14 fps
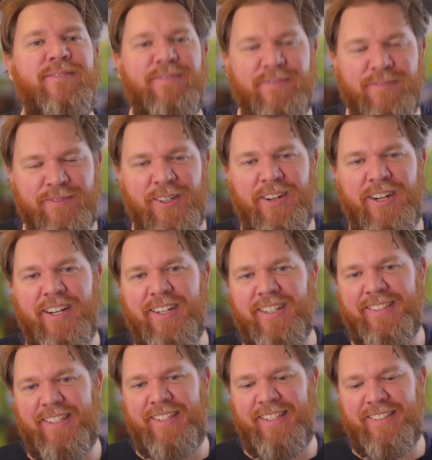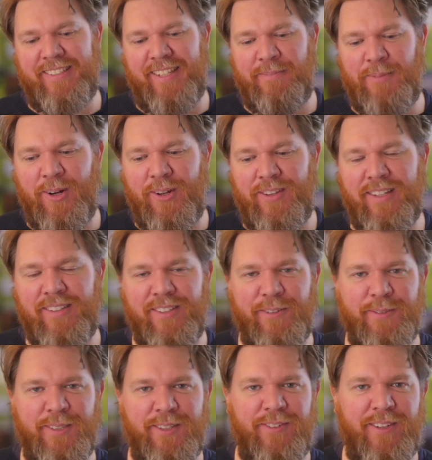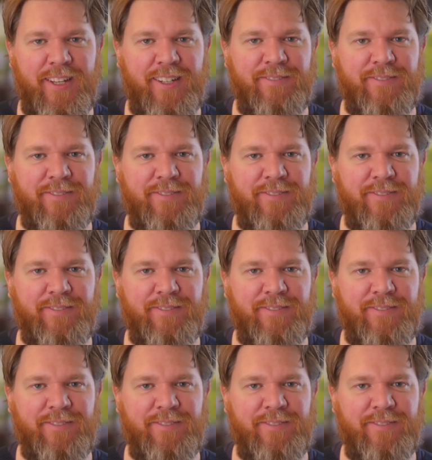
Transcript: Very nice to hear. So both in terms of the